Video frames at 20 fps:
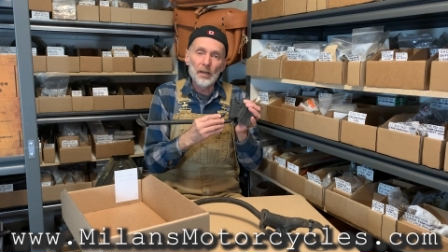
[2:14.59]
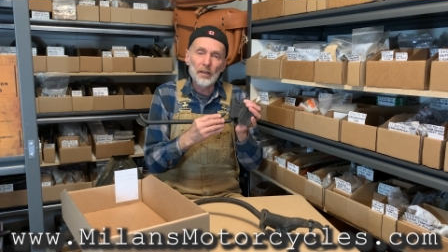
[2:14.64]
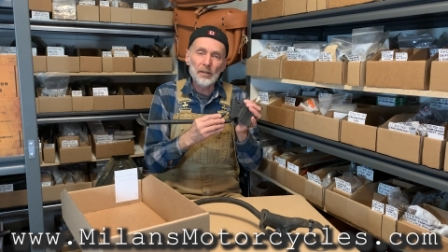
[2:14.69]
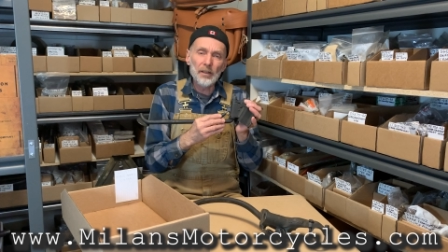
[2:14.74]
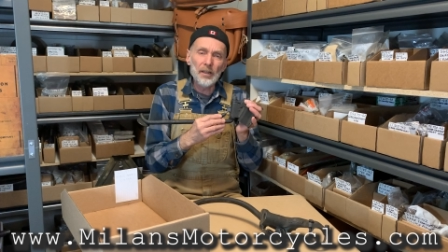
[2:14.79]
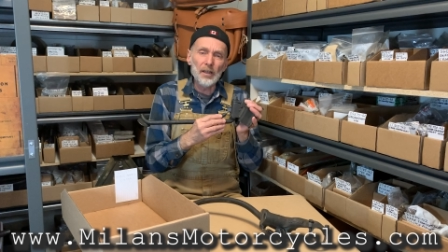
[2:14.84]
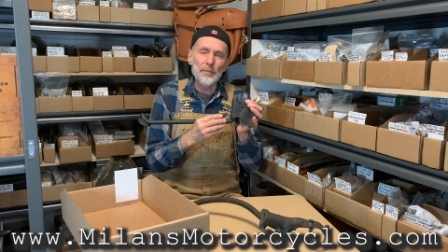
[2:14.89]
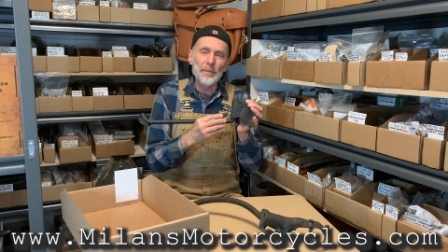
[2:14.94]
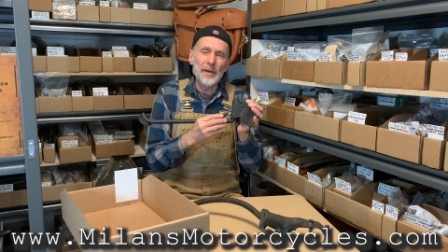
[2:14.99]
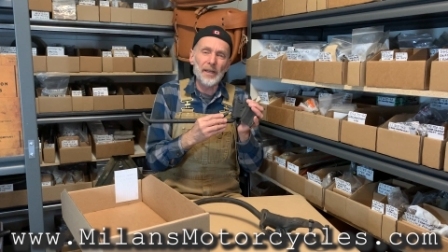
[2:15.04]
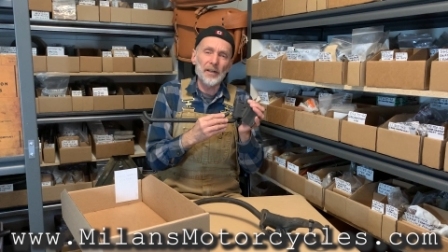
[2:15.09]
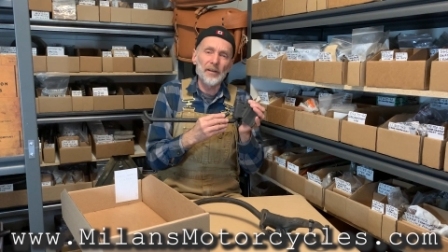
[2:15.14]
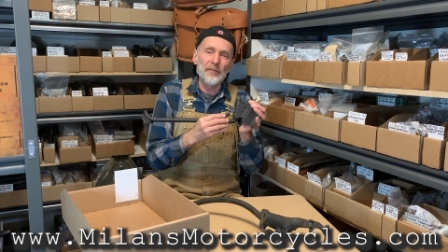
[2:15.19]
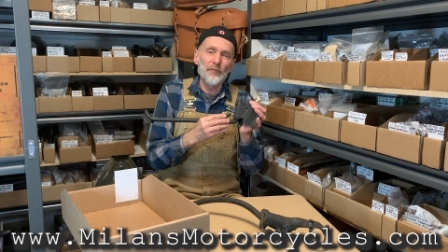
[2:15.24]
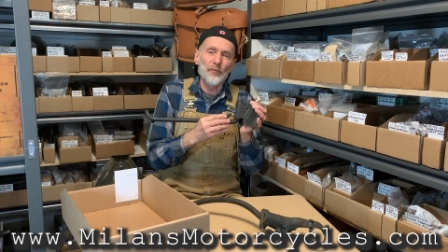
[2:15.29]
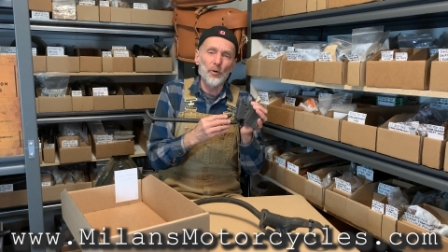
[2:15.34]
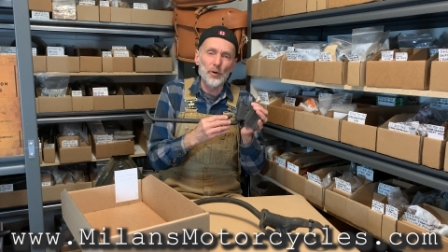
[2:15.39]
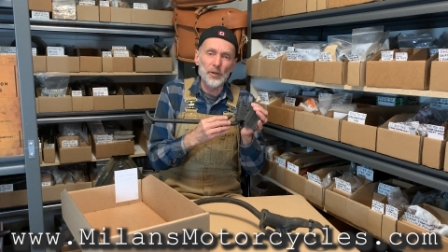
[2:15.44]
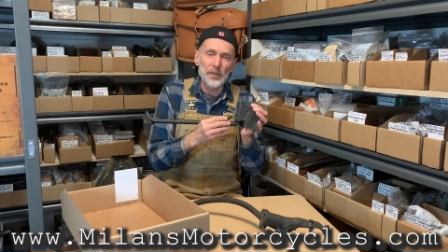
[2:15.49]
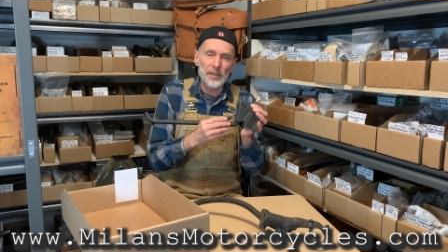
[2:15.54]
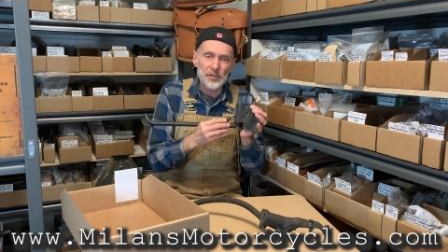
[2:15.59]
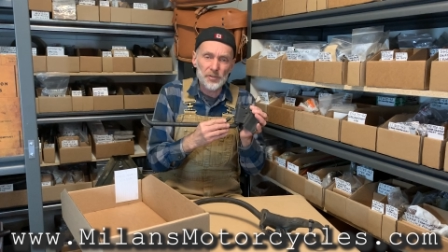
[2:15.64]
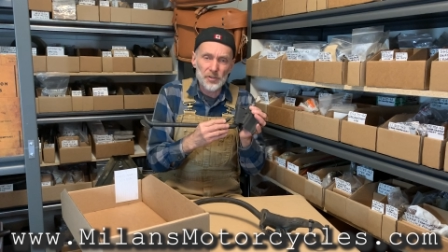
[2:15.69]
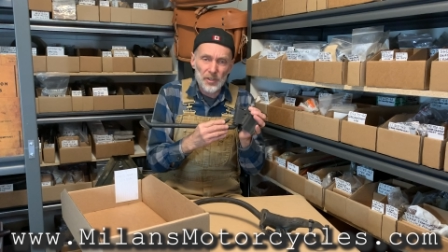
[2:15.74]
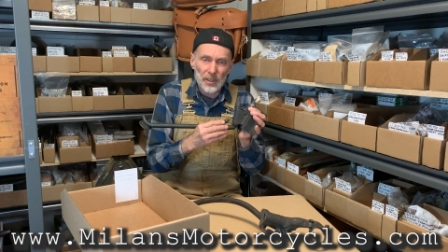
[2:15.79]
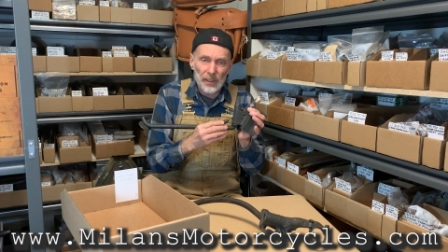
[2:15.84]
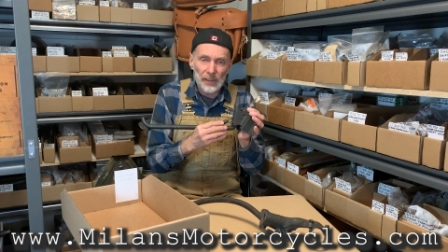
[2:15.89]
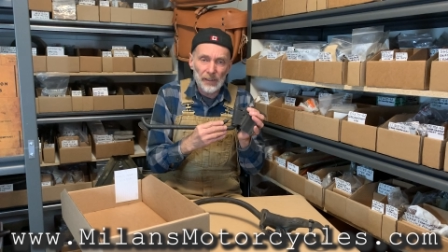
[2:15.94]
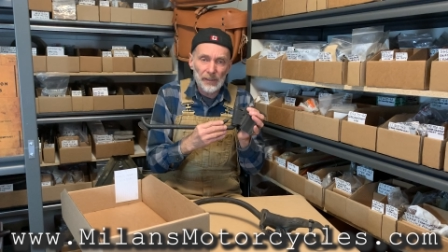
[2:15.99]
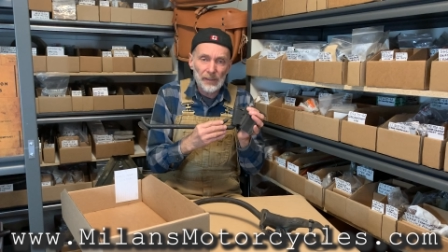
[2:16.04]
a little bit in
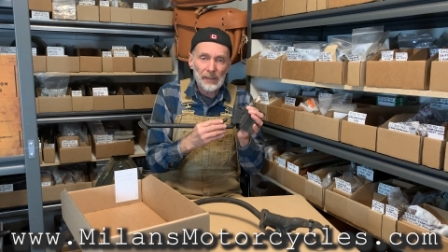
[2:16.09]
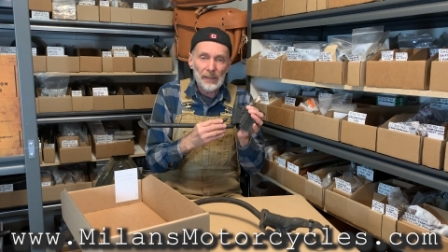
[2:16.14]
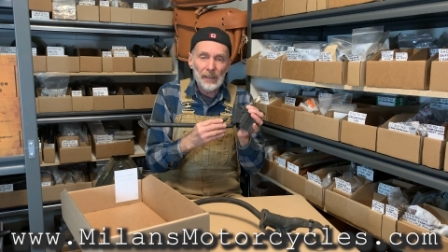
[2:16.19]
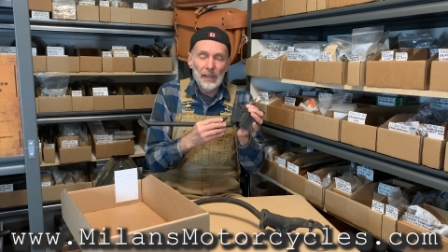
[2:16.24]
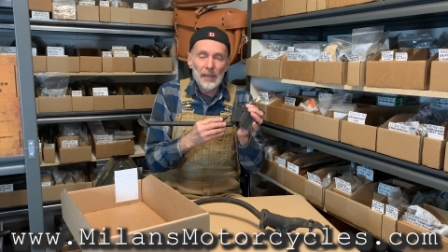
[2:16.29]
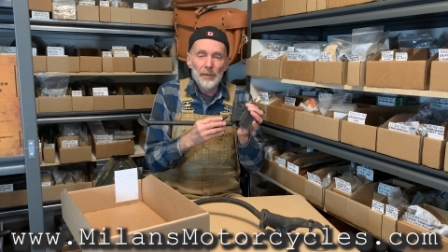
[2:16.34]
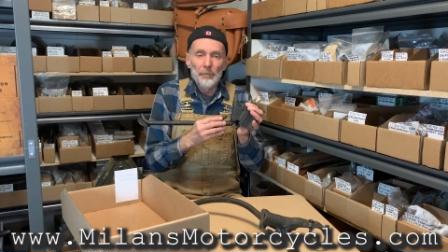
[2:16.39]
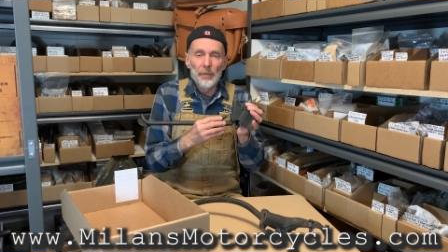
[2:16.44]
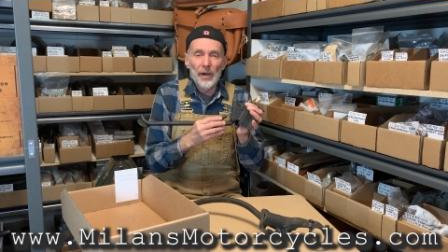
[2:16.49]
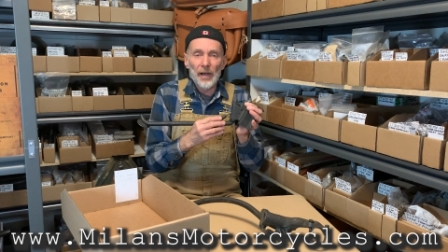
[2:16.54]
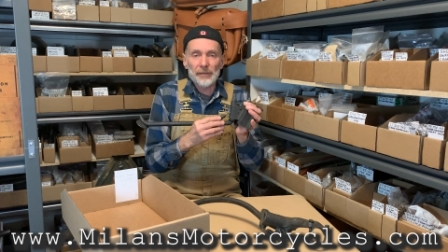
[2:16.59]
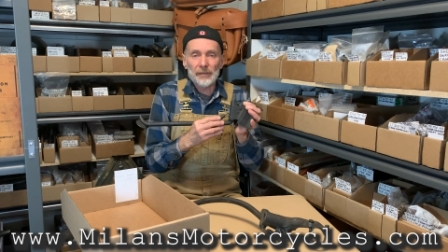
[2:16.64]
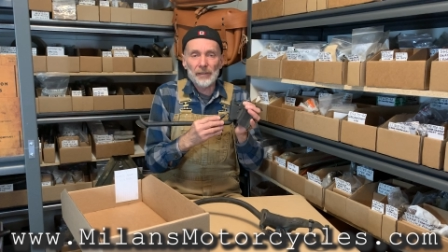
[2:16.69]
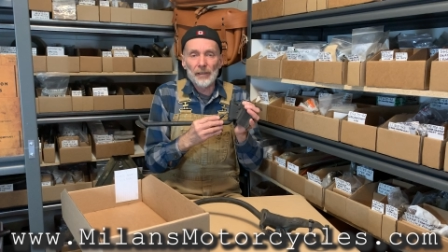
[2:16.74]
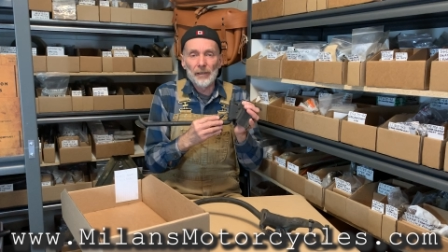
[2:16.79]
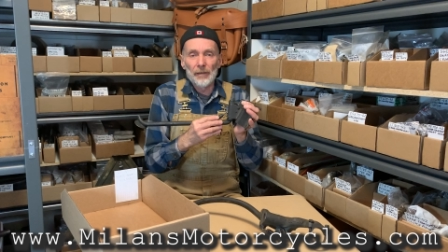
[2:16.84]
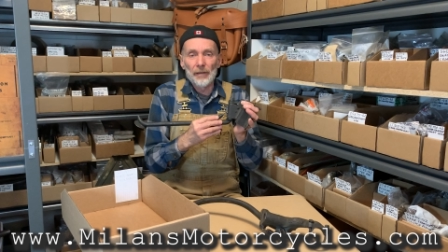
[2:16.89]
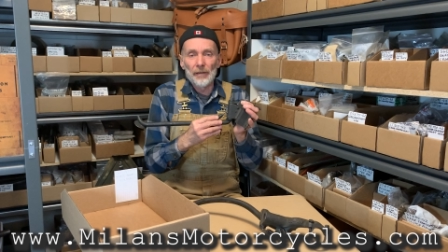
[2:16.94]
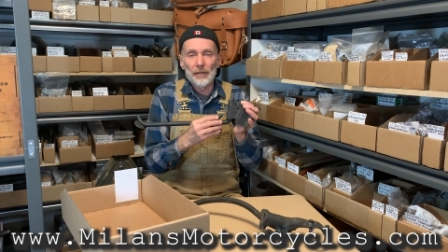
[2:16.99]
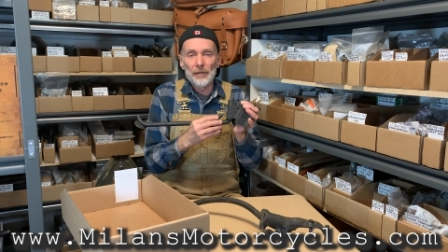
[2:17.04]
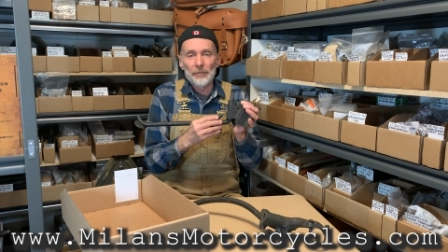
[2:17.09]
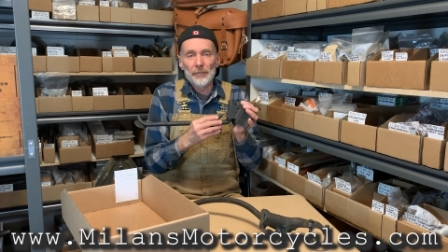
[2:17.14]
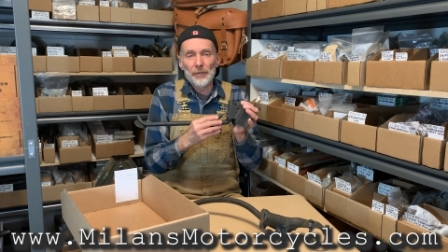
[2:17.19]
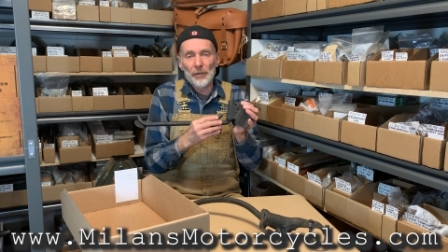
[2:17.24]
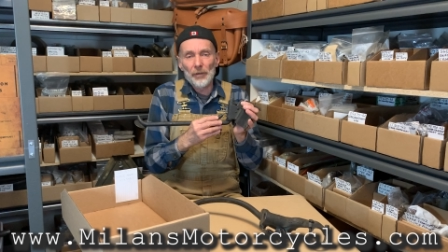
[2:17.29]
43, but it